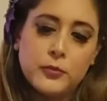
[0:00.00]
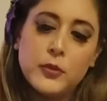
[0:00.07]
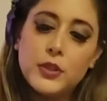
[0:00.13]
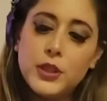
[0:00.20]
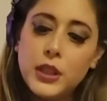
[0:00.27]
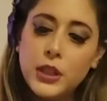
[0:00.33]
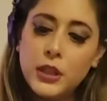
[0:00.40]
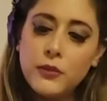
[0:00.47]

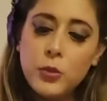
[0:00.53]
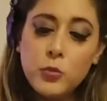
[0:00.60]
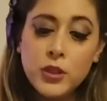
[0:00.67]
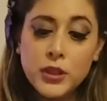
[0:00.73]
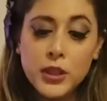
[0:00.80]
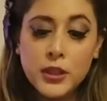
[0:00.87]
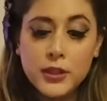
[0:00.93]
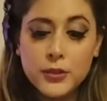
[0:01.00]
See, even
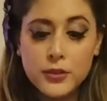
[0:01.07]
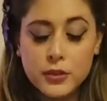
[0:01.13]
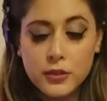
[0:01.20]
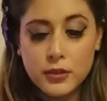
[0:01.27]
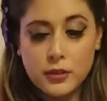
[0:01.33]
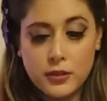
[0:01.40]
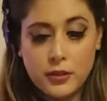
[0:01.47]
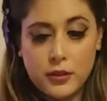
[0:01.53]
with this
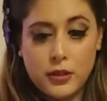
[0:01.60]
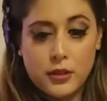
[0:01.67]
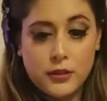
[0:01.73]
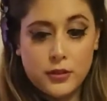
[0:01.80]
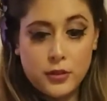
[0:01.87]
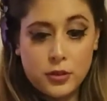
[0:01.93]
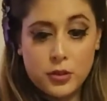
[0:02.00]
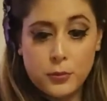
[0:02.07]

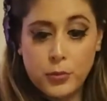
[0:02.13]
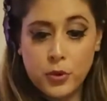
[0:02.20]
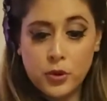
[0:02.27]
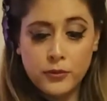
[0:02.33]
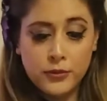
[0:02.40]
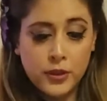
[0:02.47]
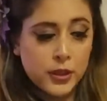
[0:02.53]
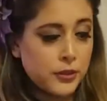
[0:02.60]
is a
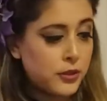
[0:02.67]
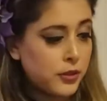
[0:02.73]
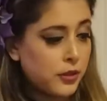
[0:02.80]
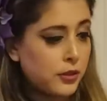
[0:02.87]
perfect,